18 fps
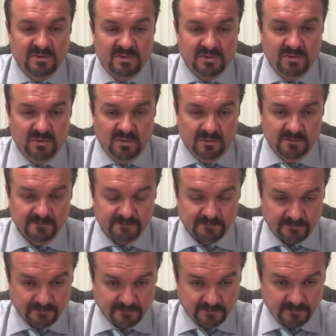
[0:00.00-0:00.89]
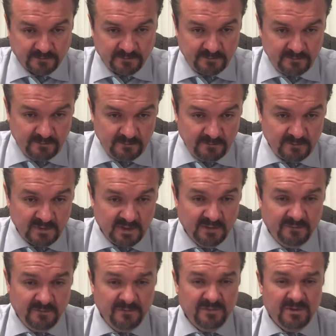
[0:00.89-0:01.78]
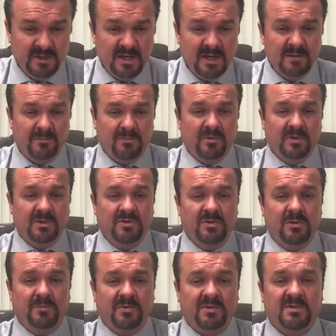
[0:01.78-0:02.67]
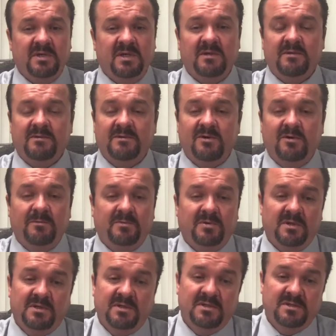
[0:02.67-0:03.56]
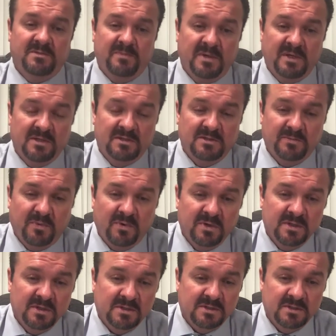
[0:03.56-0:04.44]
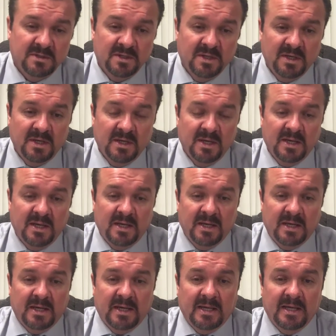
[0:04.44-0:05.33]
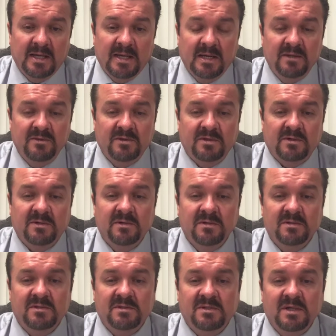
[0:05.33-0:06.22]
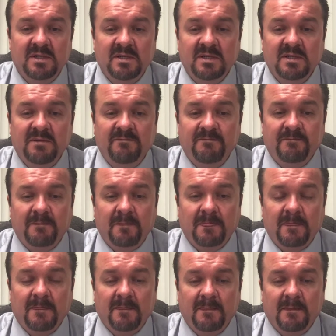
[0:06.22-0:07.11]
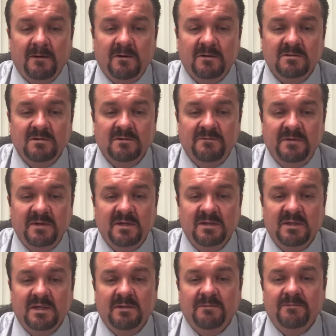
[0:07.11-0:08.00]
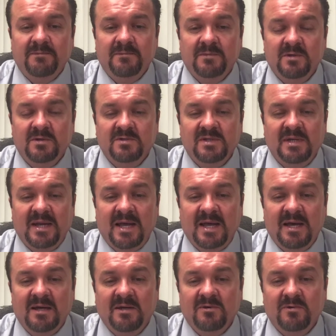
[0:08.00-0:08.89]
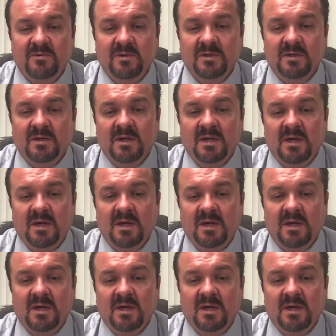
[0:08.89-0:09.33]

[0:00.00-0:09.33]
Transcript: school. 58.2% don't participate in sports, and the current study also found that there's an adequate